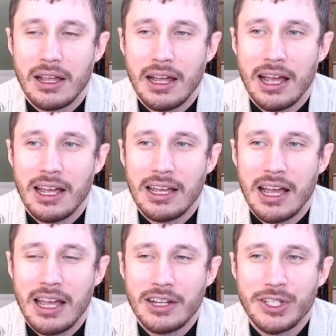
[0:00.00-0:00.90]
I
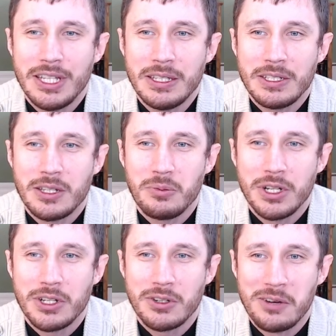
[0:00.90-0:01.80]
actually think this is
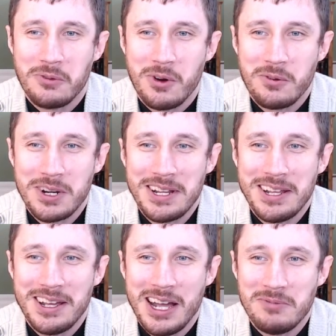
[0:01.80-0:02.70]
pretty straightforward.
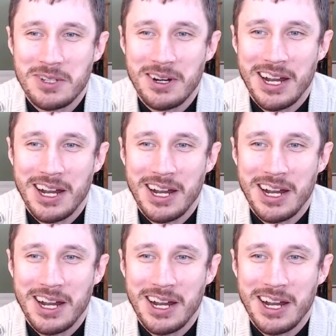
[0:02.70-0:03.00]
I'm sorry.